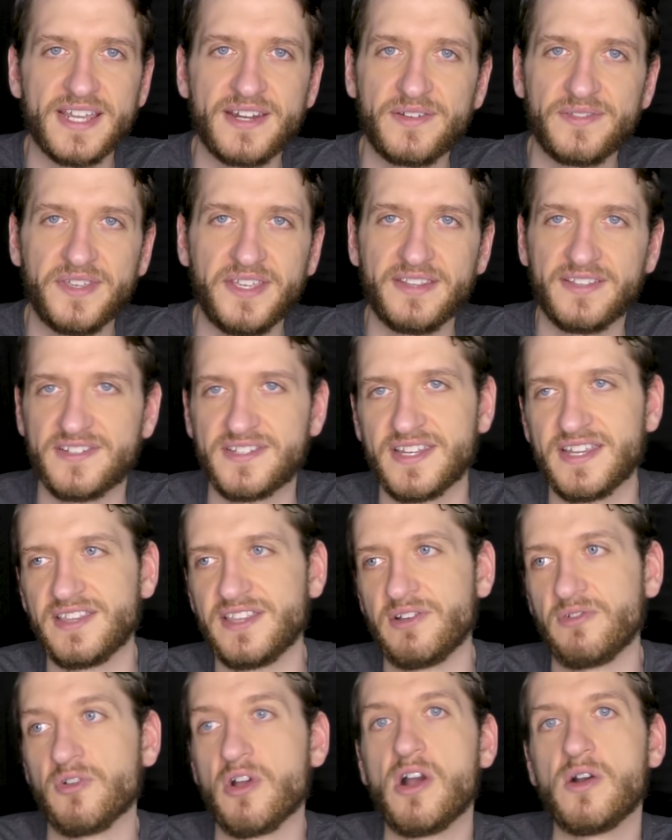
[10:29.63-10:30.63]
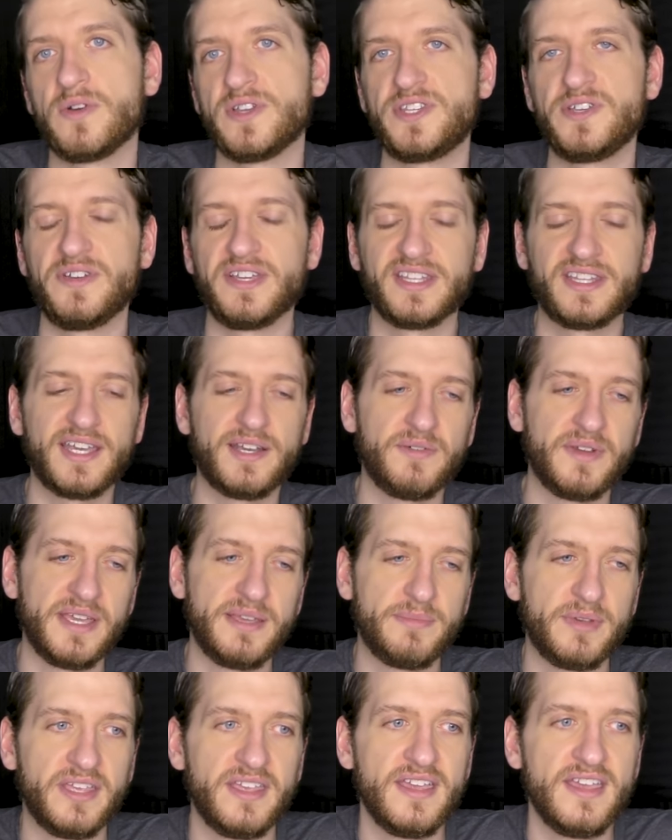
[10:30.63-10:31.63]
I don't think there's anything wrong with doing it that
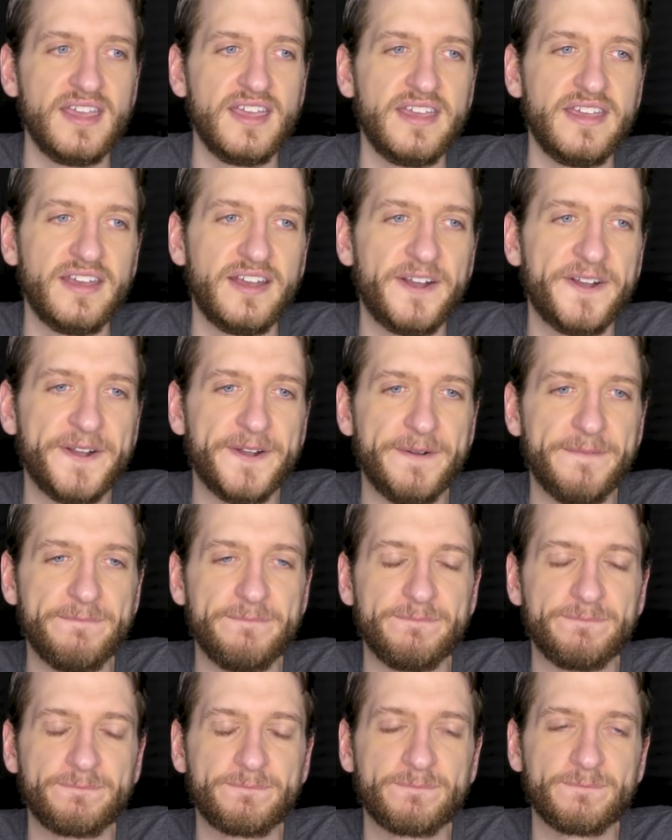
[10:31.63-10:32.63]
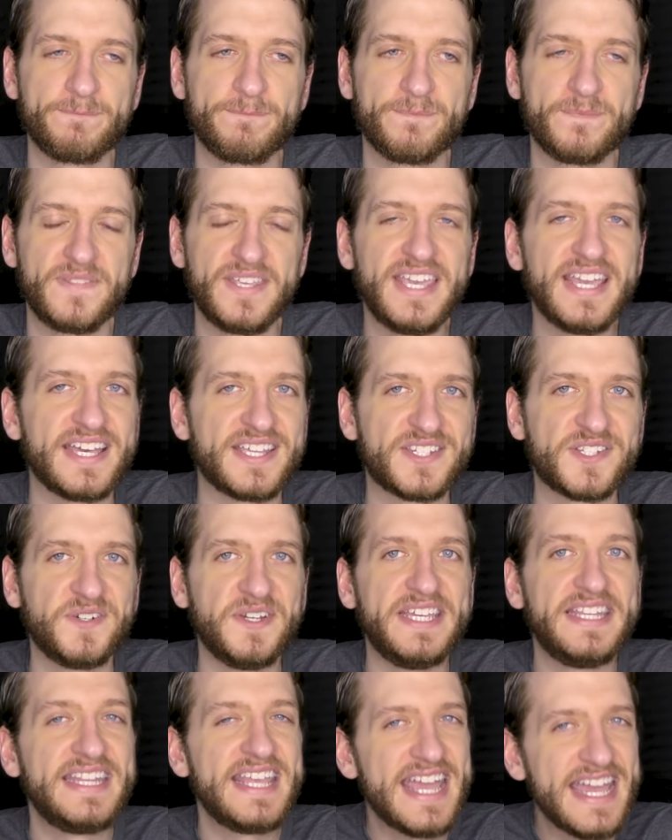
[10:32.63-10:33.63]
way, but, um, yeah,
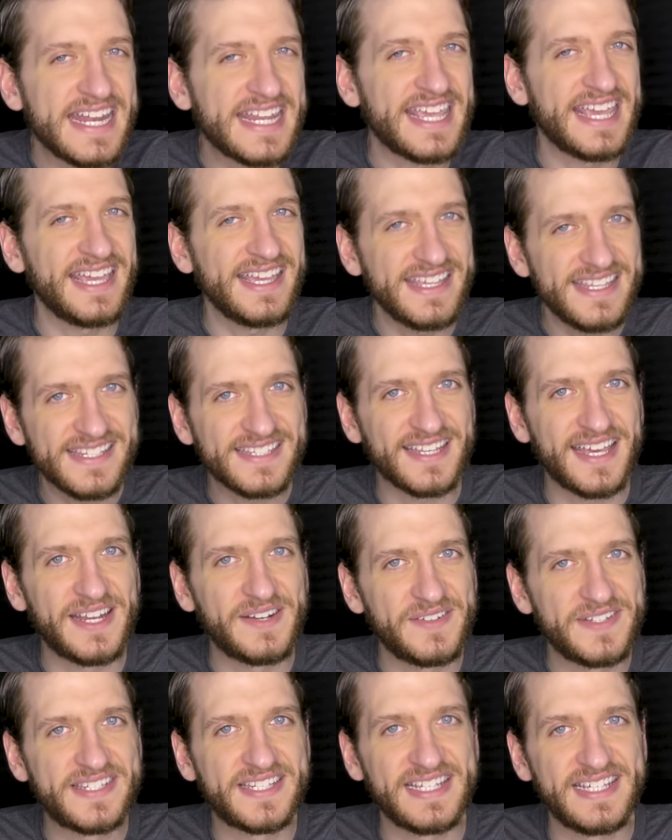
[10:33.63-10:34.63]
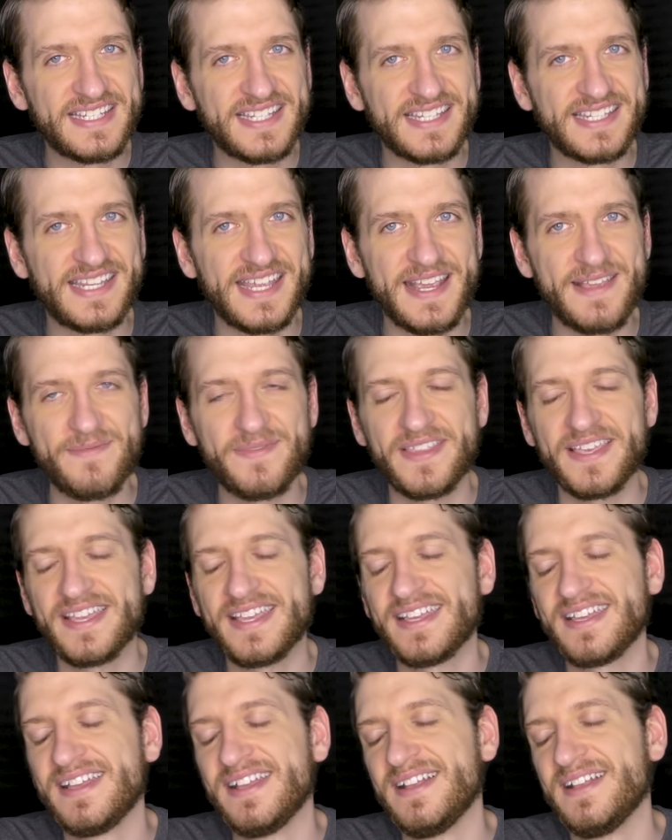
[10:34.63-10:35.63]
so in that case, I would say it's the same
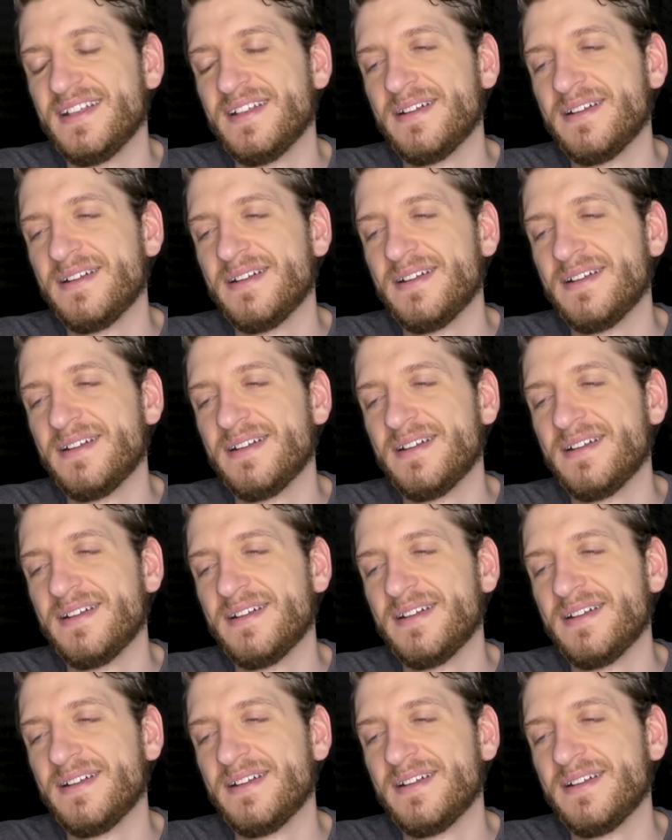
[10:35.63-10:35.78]
thing,